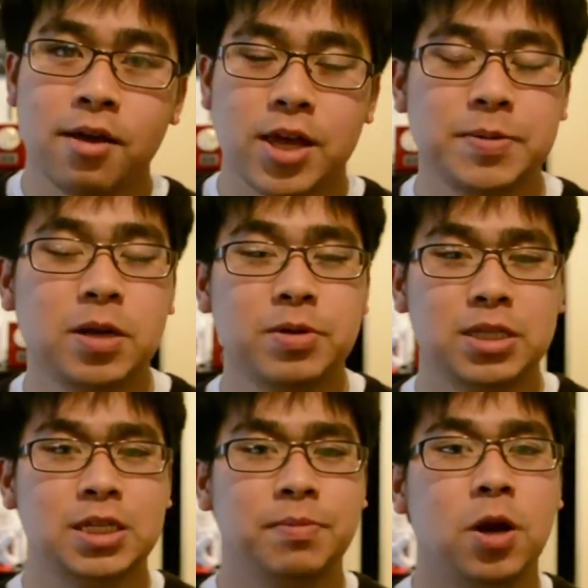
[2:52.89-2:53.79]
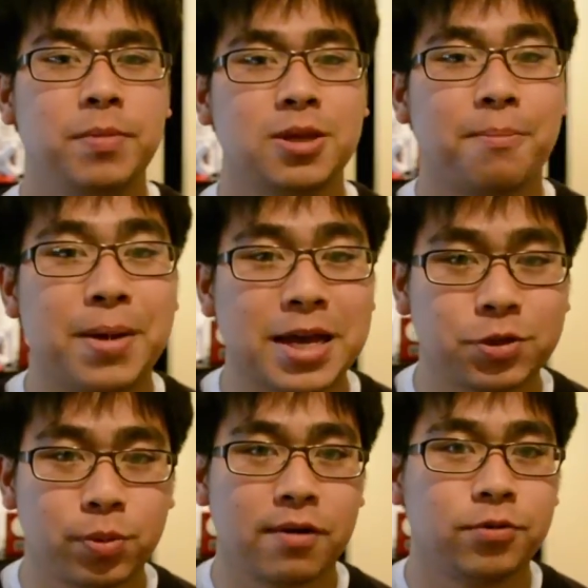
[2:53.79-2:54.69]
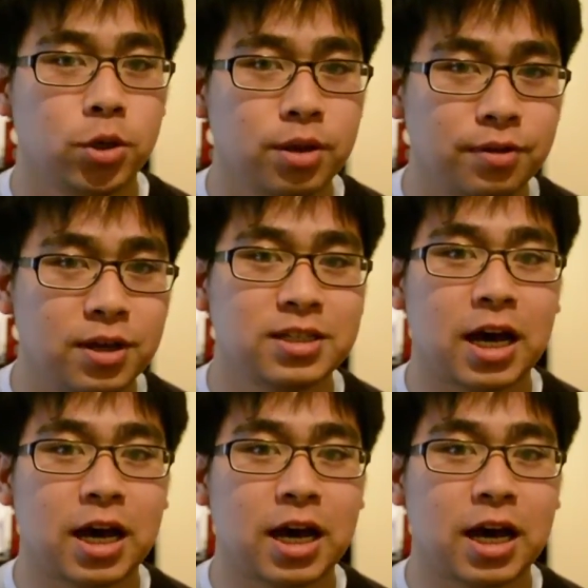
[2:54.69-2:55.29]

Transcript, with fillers: This may, be, this may not be the best way of doing things.